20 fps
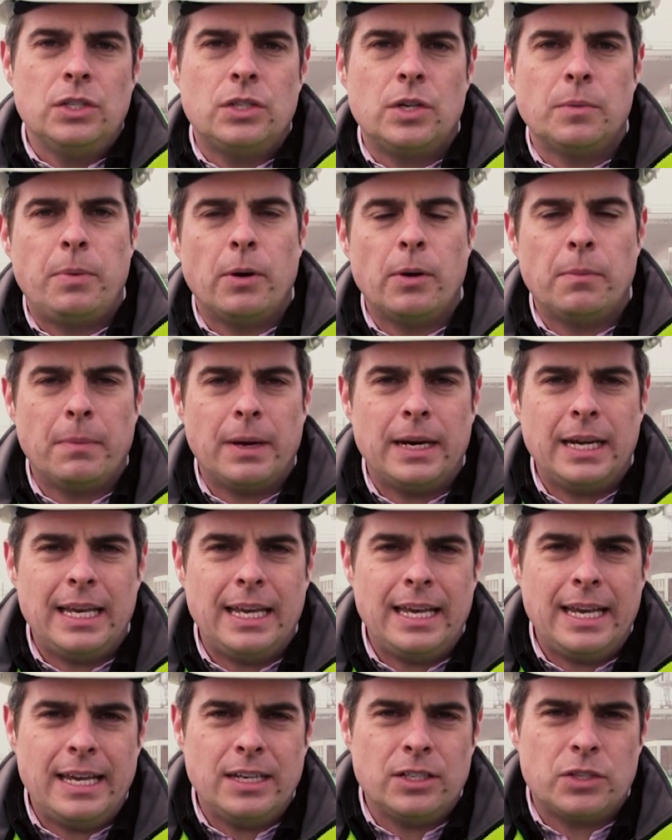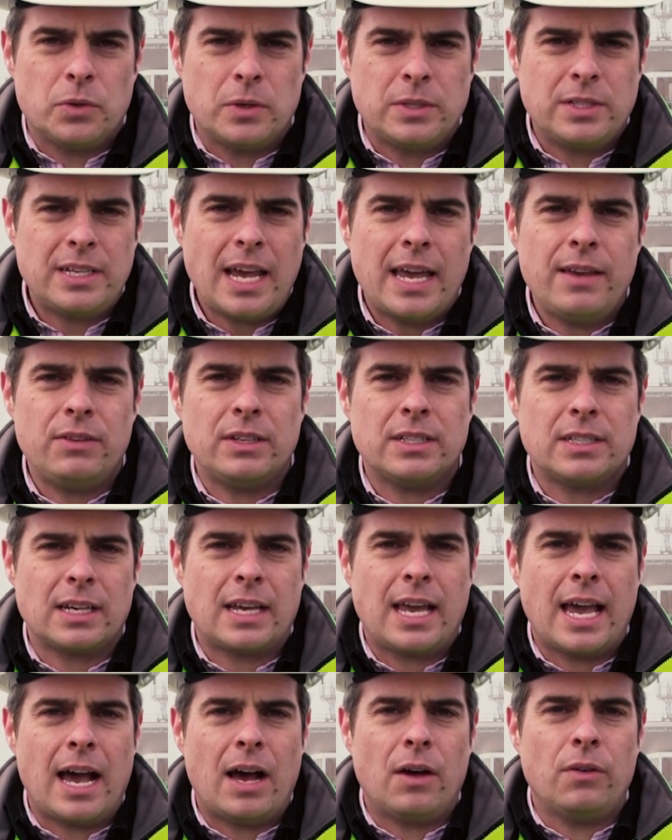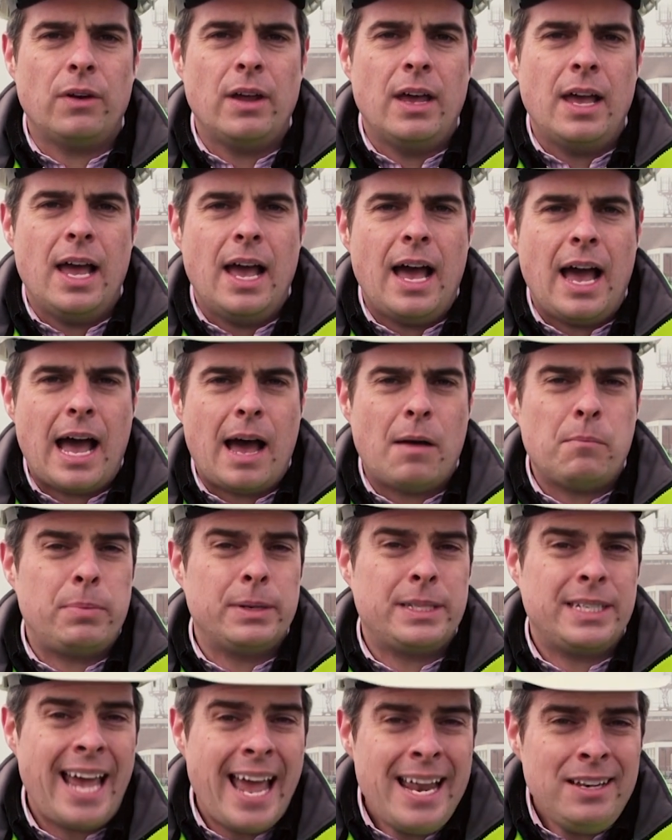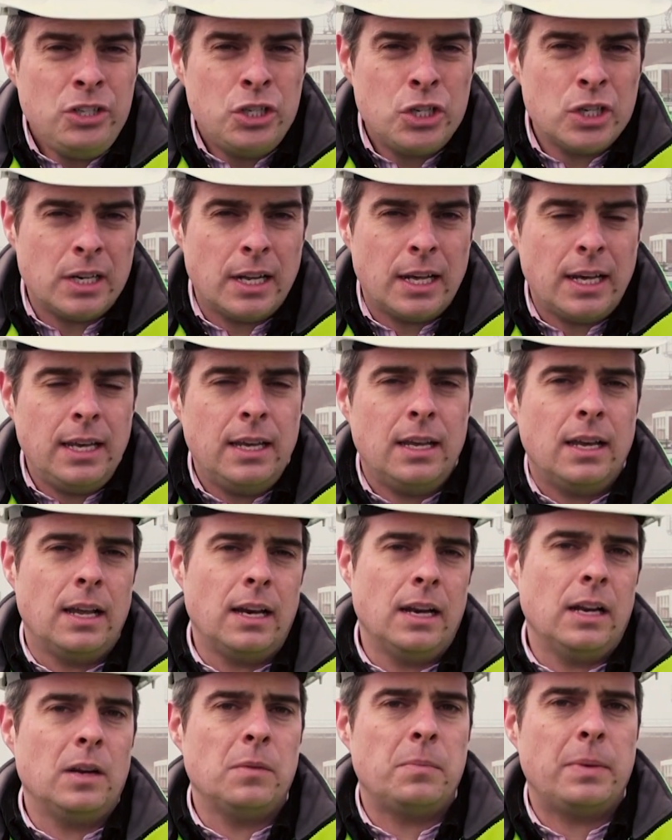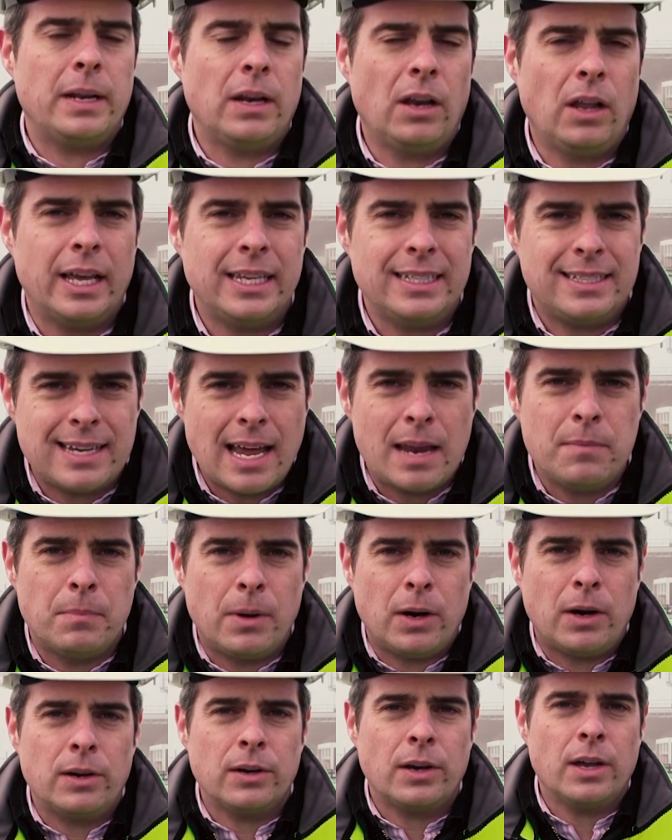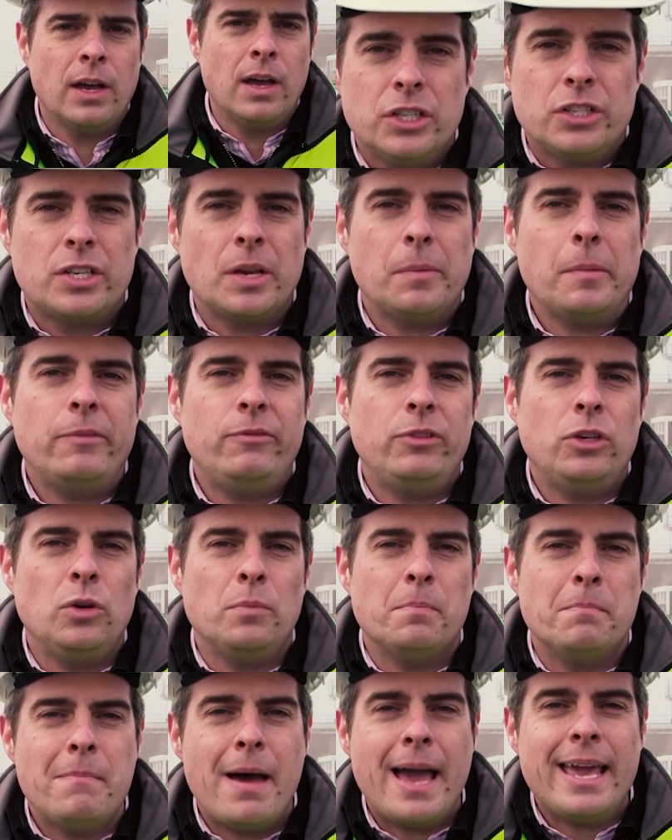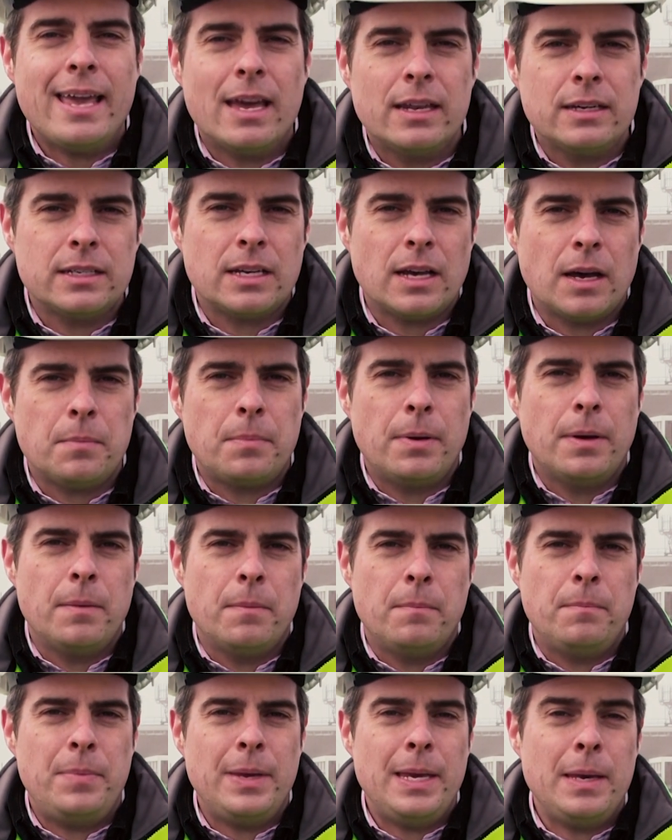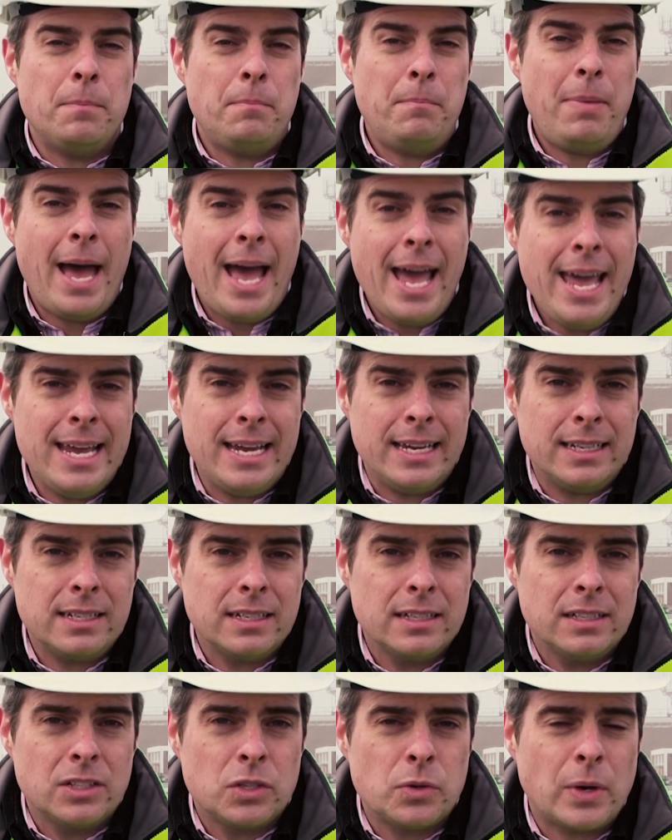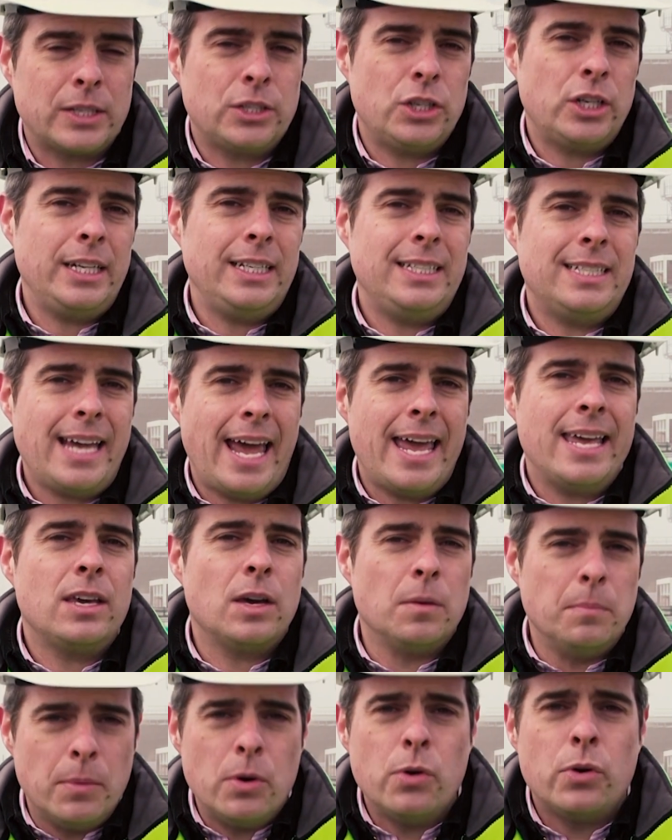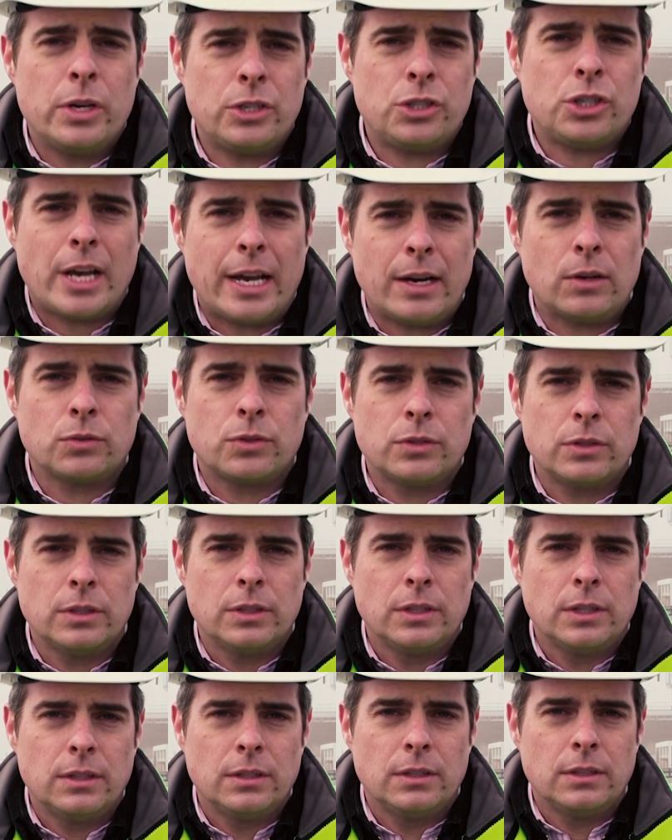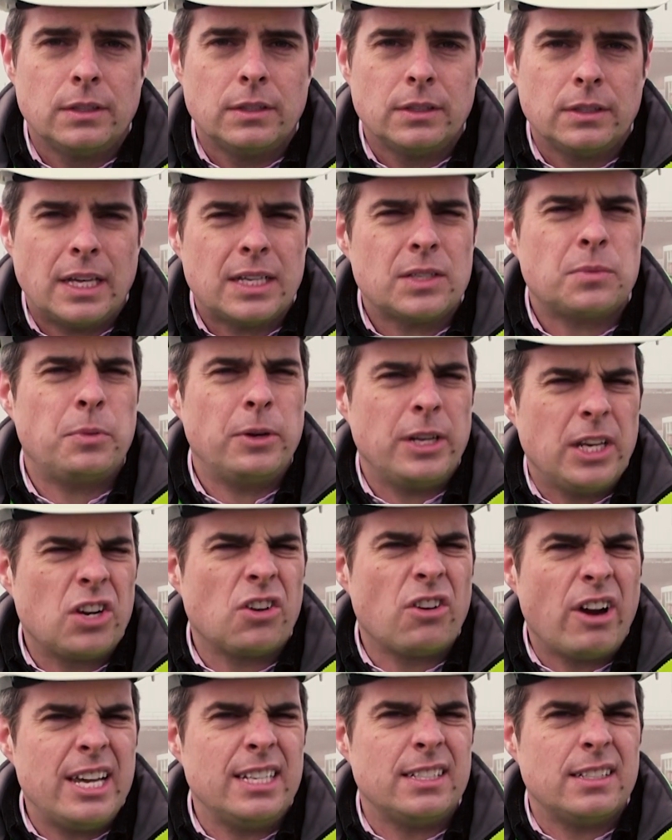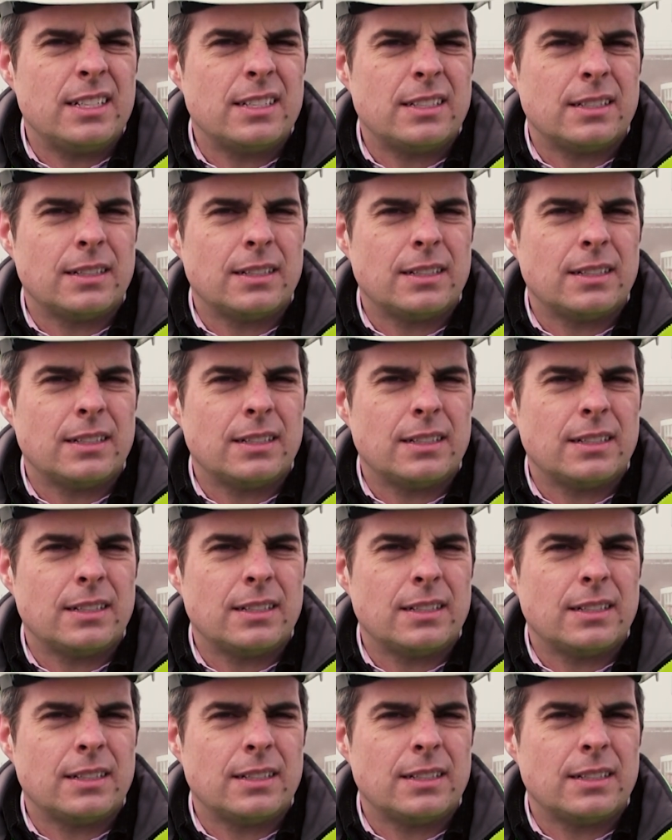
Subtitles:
to put money into a savings account, and potentially, a little bit like Denmark, some of you may end up being paid to actually take a mortgage out. That's pretty crazy,